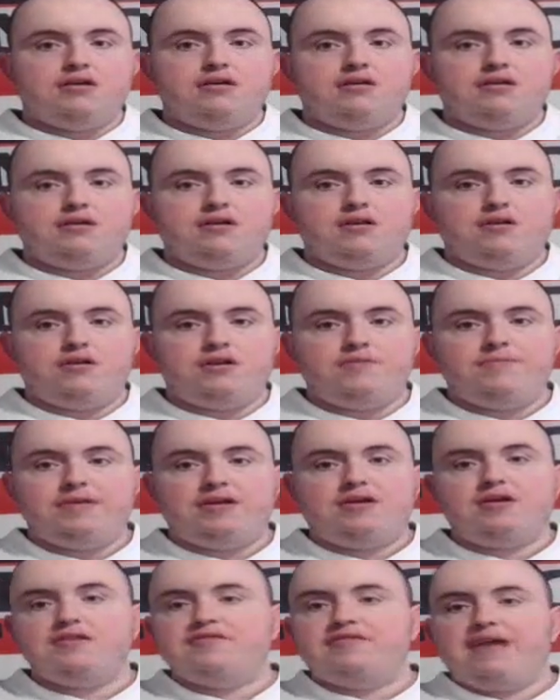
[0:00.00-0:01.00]
You know, he'd be
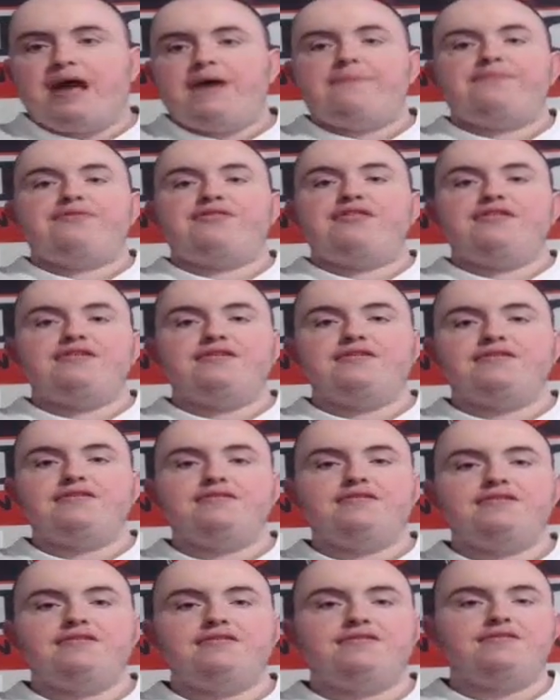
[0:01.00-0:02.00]
good depth.
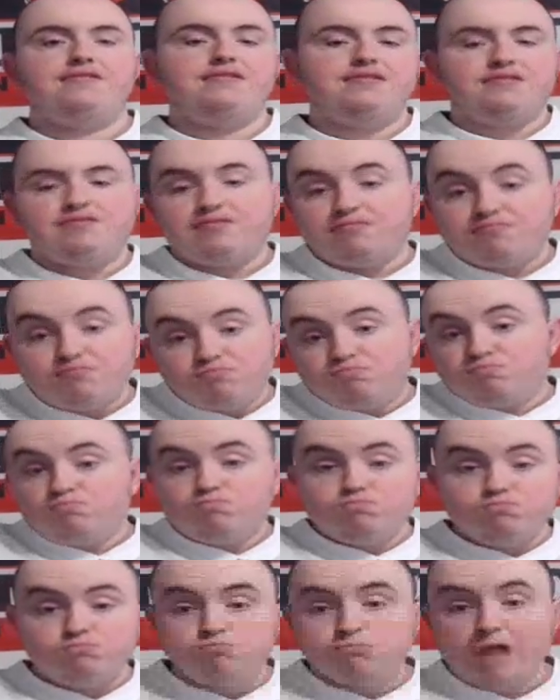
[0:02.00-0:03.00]

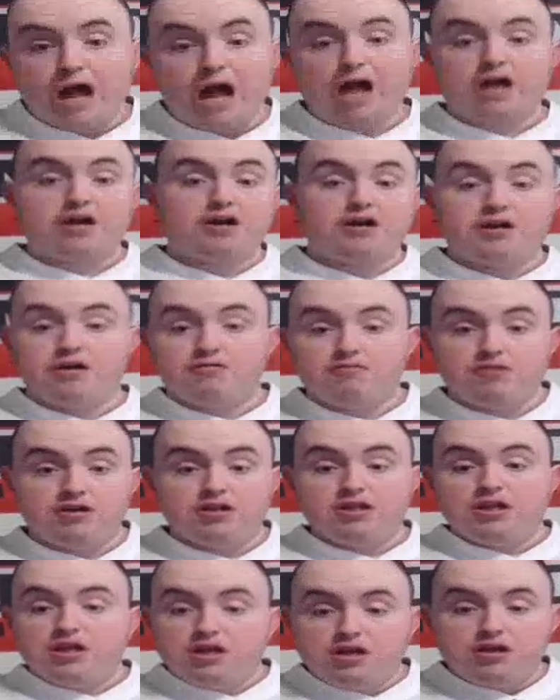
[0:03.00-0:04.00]
Not going to
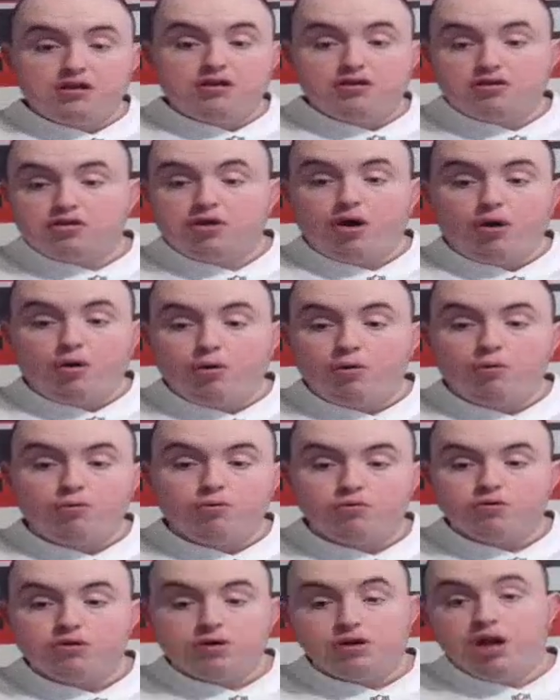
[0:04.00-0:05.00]
really go
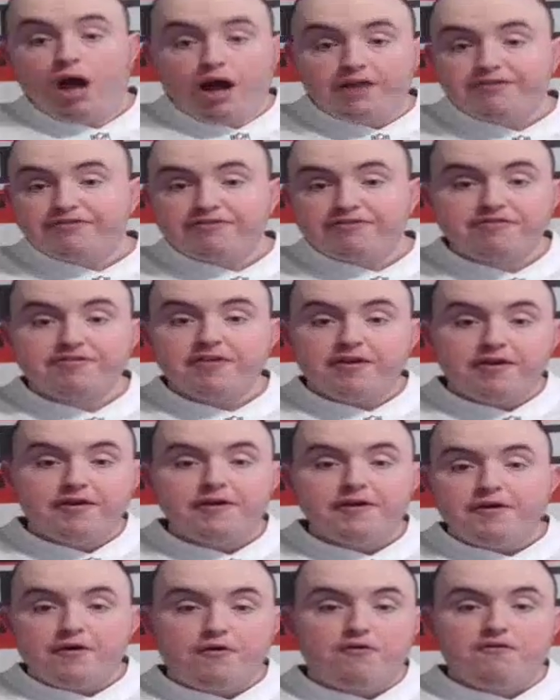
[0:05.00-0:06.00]
nuts
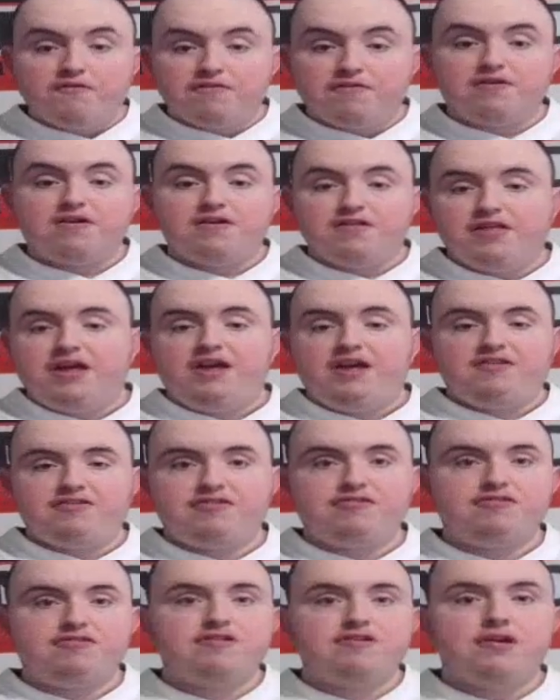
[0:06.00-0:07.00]
over
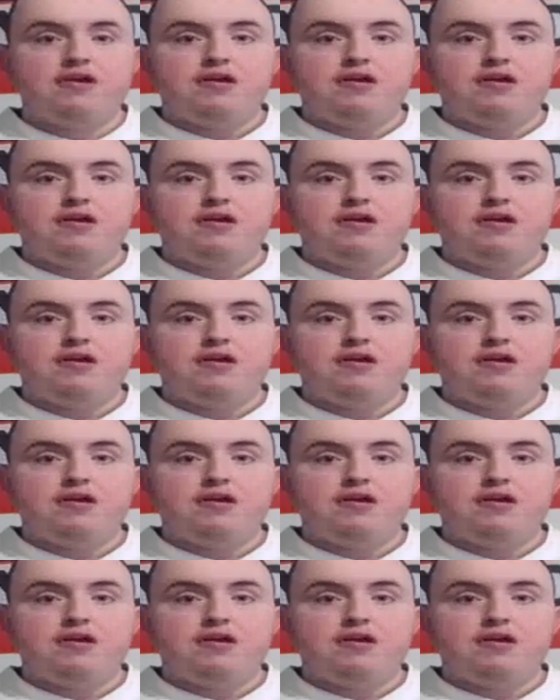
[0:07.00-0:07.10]
this.